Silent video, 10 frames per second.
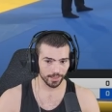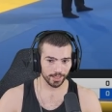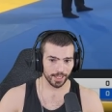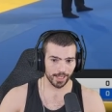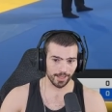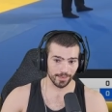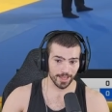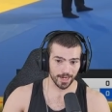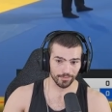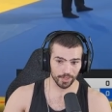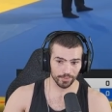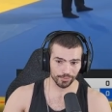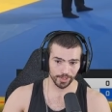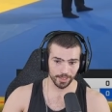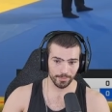And that
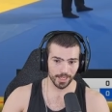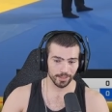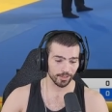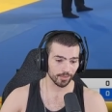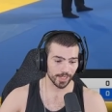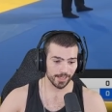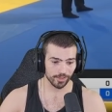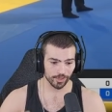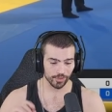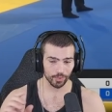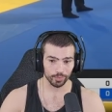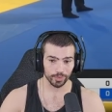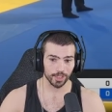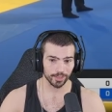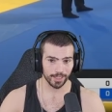involves really make you know guys that just
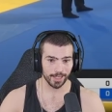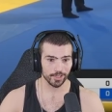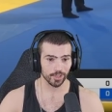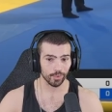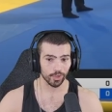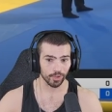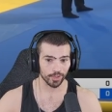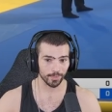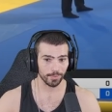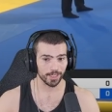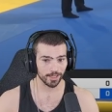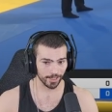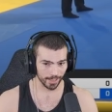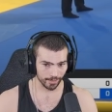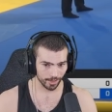only hunt lasso are a pain in the
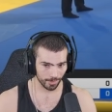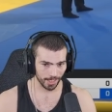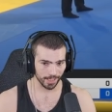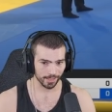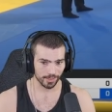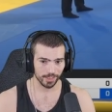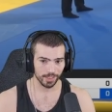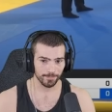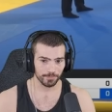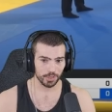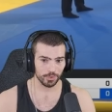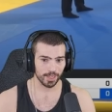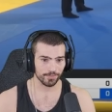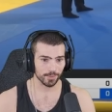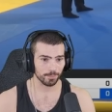ass to pass you
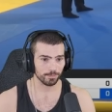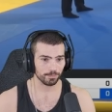have to